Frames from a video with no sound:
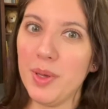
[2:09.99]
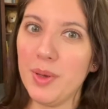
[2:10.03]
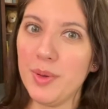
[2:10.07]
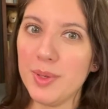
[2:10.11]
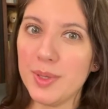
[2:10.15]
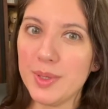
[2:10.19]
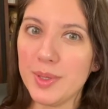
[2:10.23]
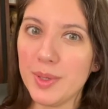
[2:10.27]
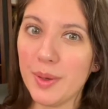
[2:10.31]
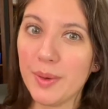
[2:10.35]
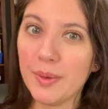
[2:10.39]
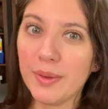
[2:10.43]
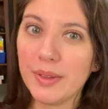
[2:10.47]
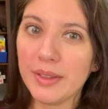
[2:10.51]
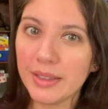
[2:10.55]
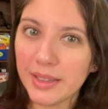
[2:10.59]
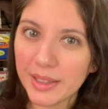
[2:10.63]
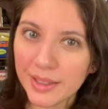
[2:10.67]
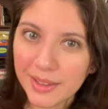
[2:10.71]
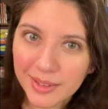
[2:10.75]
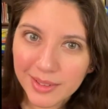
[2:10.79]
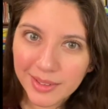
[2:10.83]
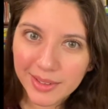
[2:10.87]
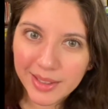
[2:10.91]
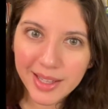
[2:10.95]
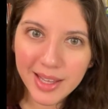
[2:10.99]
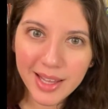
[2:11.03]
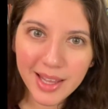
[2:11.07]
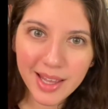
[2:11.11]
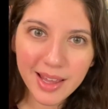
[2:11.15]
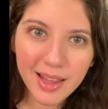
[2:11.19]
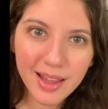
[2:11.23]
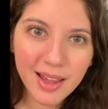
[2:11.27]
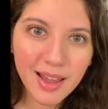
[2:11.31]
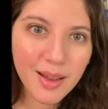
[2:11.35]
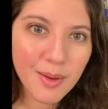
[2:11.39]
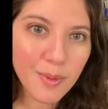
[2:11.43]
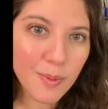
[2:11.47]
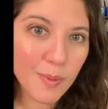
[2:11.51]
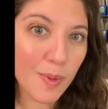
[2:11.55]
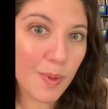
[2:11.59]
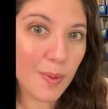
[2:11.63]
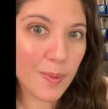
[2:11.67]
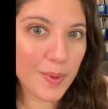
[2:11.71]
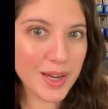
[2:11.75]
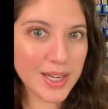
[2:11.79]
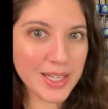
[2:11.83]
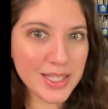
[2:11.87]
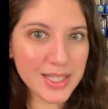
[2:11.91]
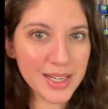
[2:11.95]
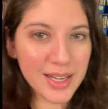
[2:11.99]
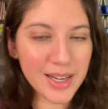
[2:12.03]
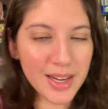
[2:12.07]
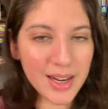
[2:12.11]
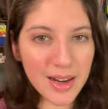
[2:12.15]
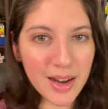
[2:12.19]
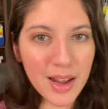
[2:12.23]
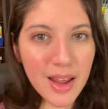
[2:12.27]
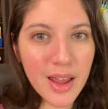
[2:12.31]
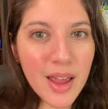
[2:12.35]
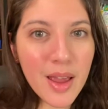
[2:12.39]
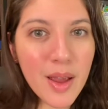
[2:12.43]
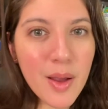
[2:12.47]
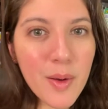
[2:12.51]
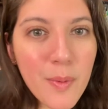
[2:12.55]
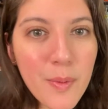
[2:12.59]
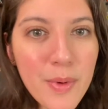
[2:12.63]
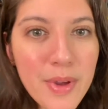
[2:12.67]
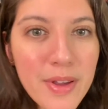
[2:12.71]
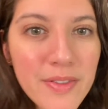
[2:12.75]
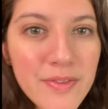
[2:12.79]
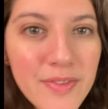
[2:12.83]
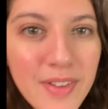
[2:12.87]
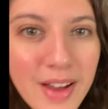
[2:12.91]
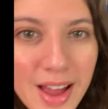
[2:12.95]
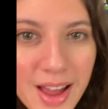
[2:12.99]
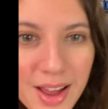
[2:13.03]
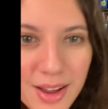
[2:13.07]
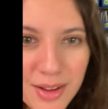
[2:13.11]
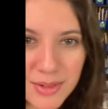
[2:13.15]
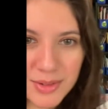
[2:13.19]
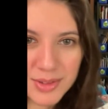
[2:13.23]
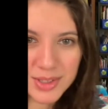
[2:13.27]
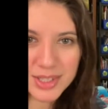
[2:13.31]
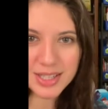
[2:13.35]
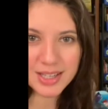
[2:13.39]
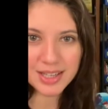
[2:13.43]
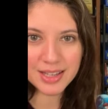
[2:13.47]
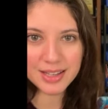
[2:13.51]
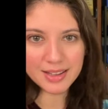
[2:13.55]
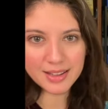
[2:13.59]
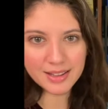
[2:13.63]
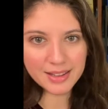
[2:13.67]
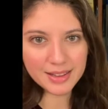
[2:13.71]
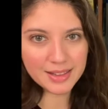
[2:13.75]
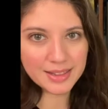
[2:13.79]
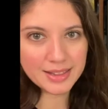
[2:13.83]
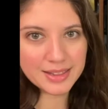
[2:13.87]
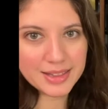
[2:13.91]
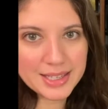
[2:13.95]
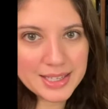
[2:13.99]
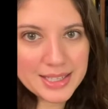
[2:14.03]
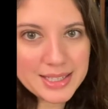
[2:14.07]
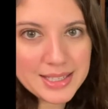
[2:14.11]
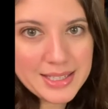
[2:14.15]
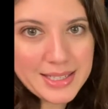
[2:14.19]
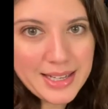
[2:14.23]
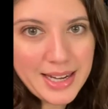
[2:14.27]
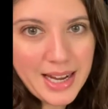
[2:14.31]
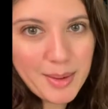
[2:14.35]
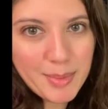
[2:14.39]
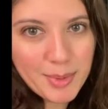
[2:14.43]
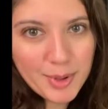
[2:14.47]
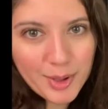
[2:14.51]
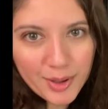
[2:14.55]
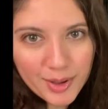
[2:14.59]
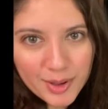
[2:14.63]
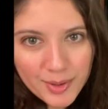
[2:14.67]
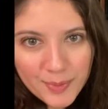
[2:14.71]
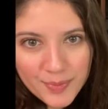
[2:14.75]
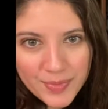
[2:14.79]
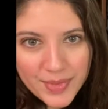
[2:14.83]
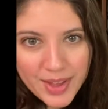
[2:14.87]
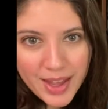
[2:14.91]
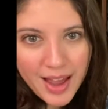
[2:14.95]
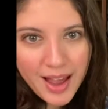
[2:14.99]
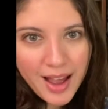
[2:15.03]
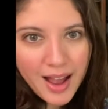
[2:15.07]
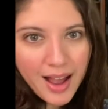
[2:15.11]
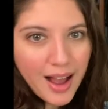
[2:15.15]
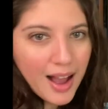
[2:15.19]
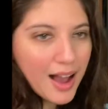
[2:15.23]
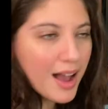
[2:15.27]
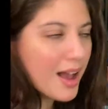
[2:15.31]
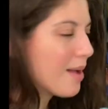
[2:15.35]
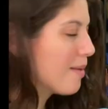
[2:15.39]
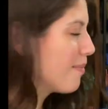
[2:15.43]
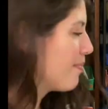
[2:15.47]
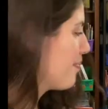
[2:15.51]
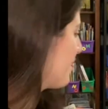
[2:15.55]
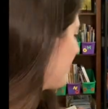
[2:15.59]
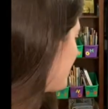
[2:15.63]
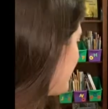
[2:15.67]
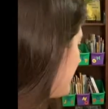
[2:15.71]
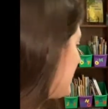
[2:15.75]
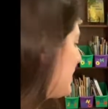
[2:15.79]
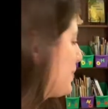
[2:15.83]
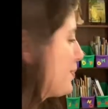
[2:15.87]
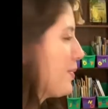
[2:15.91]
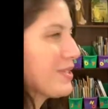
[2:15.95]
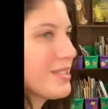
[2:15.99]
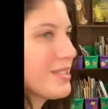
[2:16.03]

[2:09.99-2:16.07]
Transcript: So literally what we did, we found this table. This was